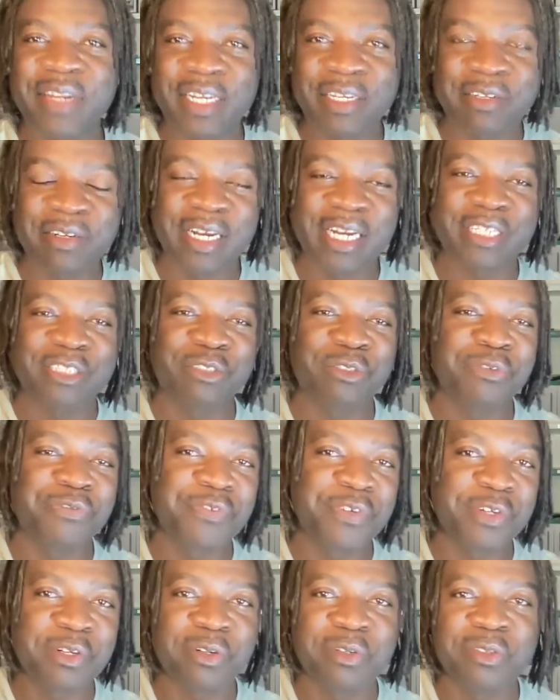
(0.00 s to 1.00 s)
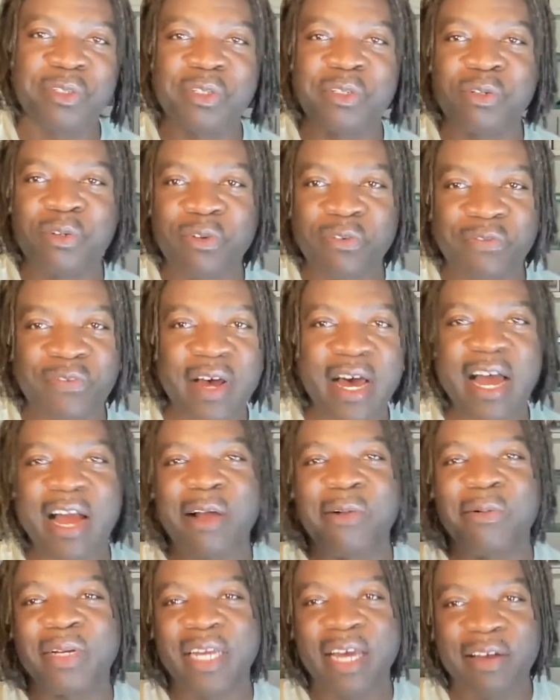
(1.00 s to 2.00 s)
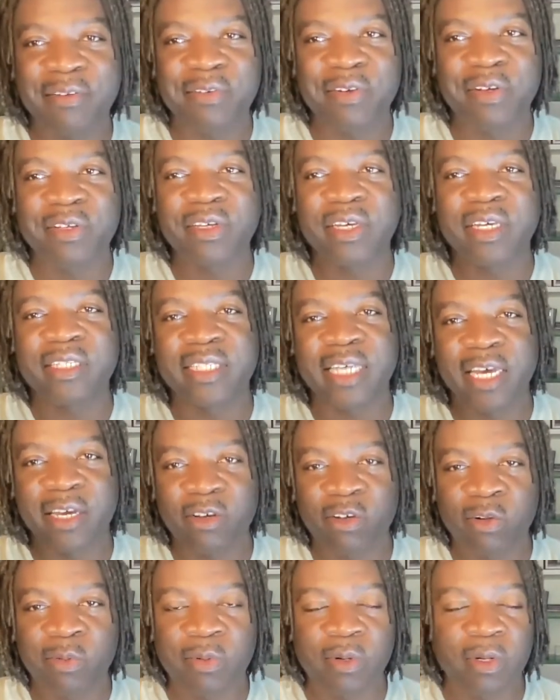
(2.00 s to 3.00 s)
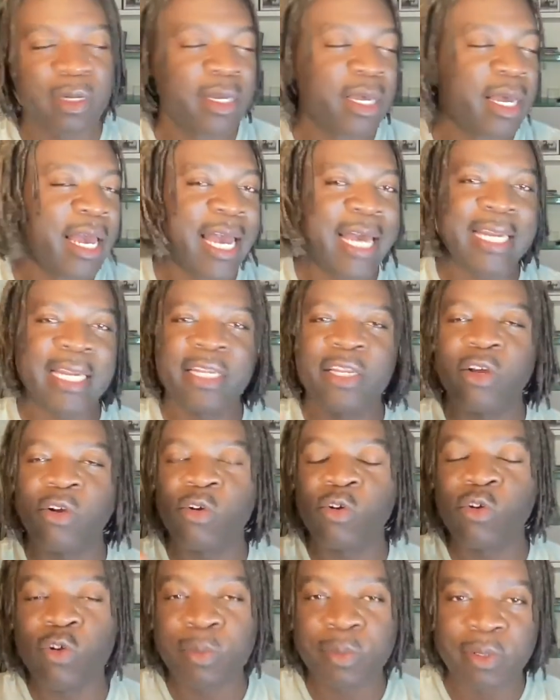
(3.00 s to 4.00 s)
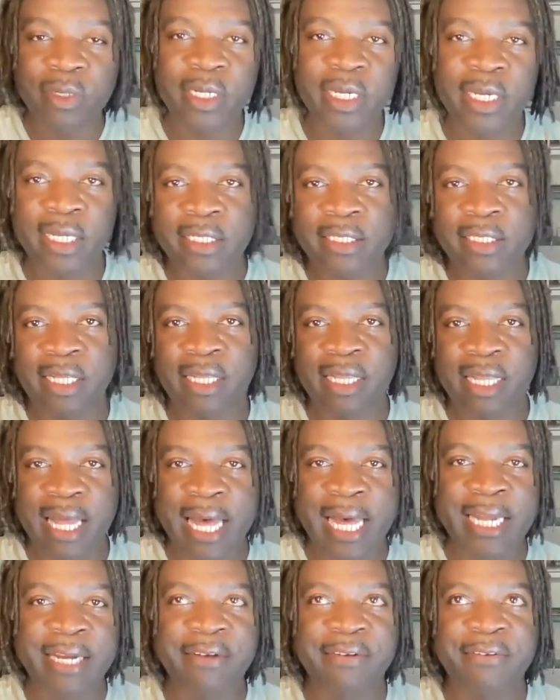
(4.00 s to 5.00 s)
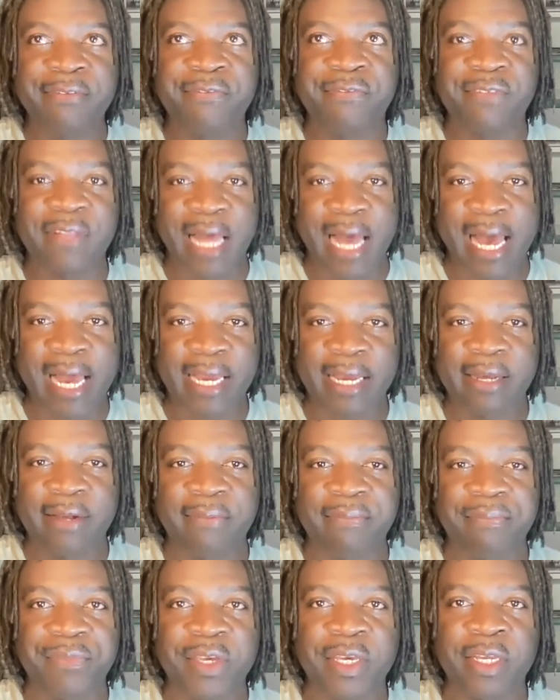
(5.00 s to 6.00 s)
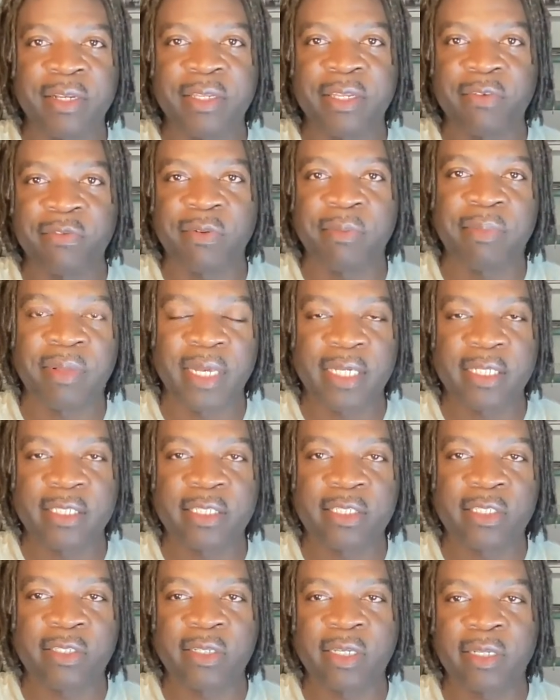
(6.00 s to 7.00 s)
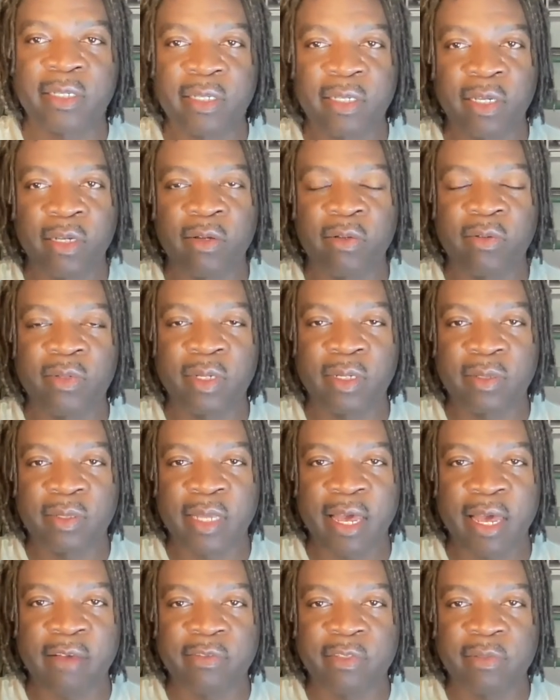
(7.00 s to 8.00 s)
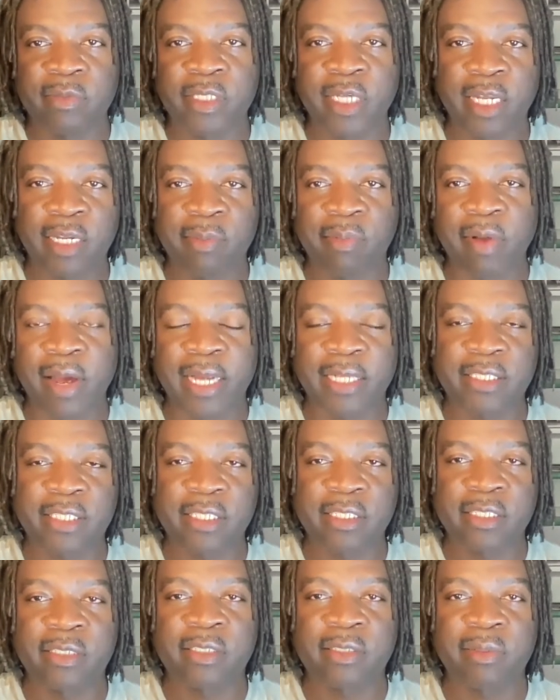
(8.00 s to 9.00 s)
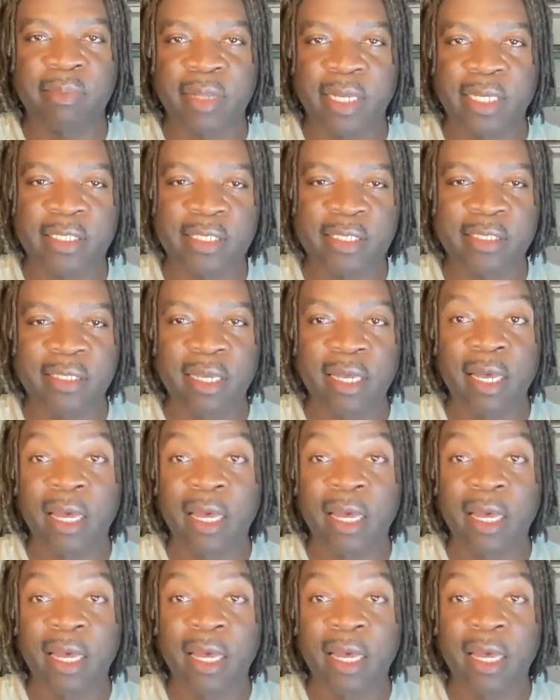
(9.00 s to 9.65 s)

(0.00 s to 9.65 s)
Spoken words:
international phone or Google Fi or whatever, you can take Uber. And I know Uber gets a lot of flack in different places, and they have some shady practices in some places.